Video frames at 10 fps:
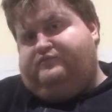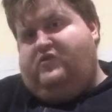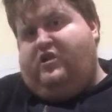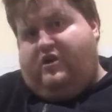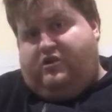
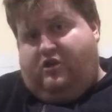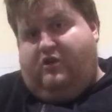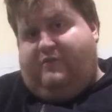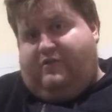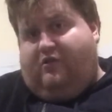
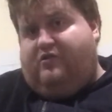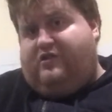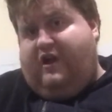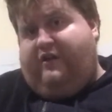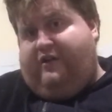YouTube is
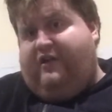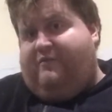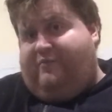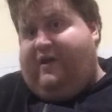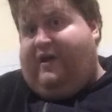also going
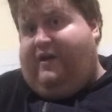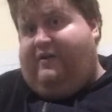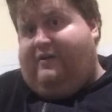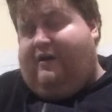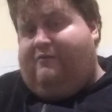to be
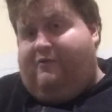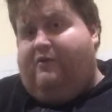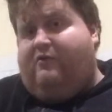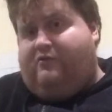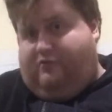a
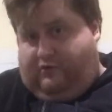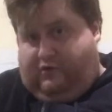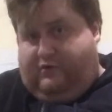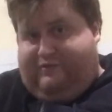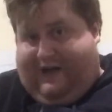real
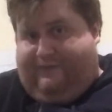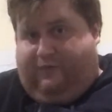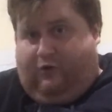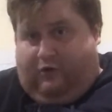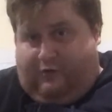good
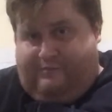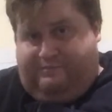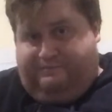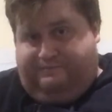platform.